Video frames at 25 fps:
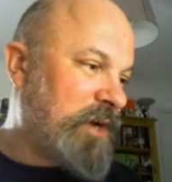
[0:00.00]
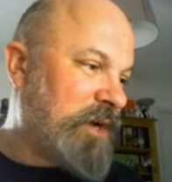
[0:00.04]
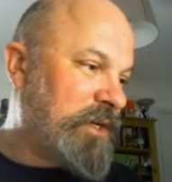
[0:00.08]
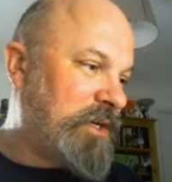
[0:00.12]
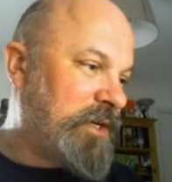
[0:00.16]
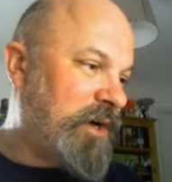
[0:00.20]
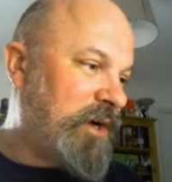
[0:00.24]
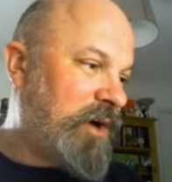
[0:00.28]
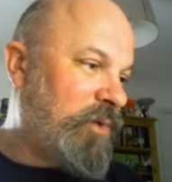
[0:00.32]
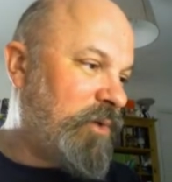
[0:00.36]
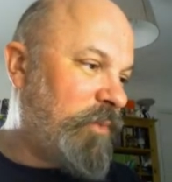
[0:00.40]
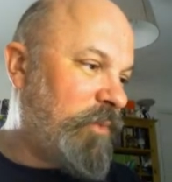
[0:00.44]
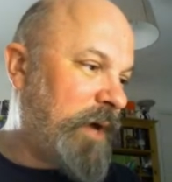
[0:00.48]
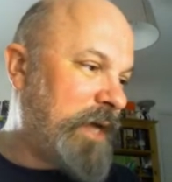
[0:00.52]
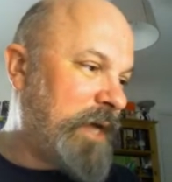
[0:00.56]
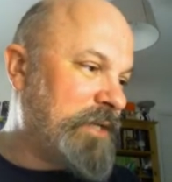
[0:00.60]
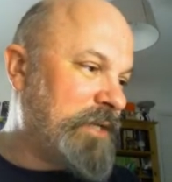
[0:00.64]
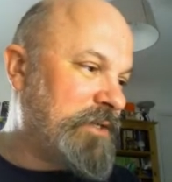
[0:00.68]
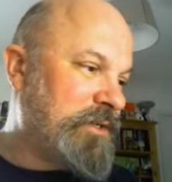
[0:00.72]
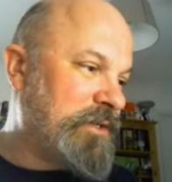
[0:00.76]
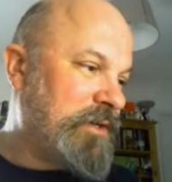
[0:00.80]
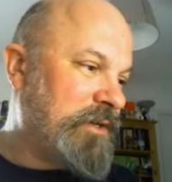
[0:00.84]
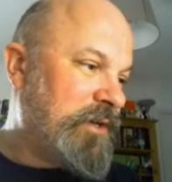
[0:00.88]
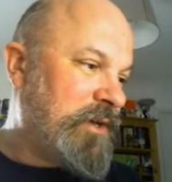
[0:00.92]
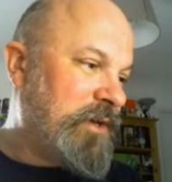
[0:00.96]
Can't wait
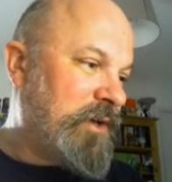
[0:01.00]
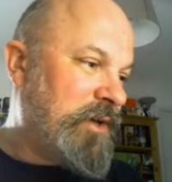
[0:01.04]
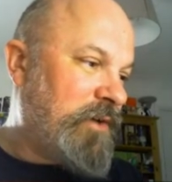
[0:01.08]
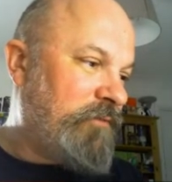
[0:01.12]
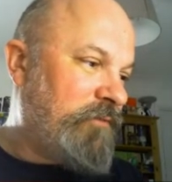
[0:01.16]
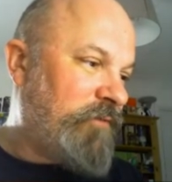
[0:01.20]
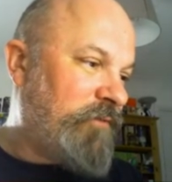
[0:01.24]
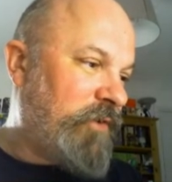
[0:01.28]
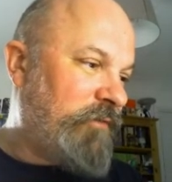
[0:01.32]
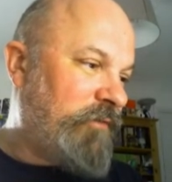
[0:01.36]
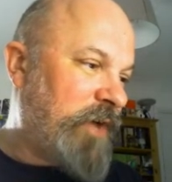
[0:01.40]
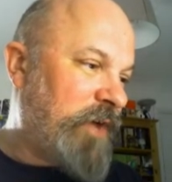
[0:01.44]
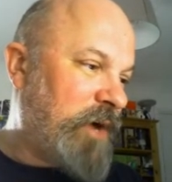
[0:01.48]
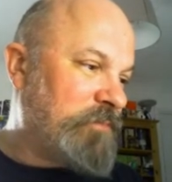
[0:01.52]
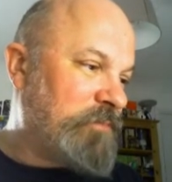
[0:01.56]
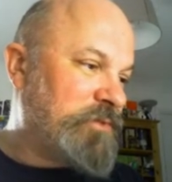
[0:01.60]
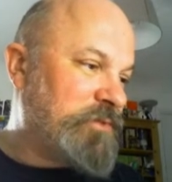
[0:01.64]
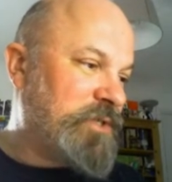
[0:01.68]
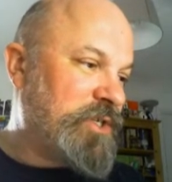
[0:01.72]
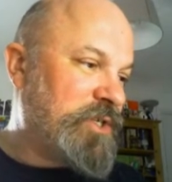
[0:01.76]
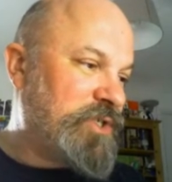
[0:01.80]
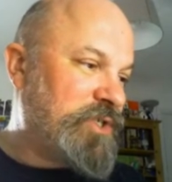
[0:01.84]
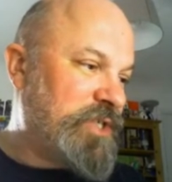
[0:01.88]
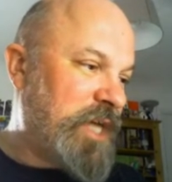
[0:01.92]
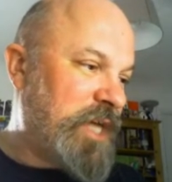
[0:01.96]
for Realms to
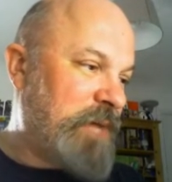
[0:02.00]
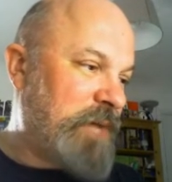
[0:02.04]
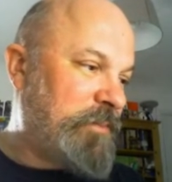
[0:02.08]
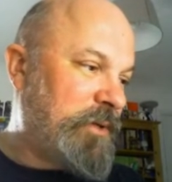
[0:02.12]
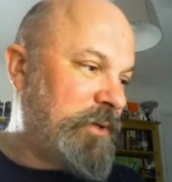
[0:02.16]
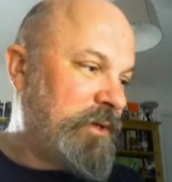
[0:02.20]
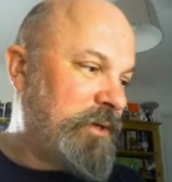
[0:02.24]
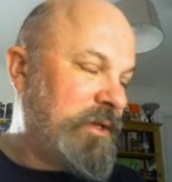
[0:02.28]
ship.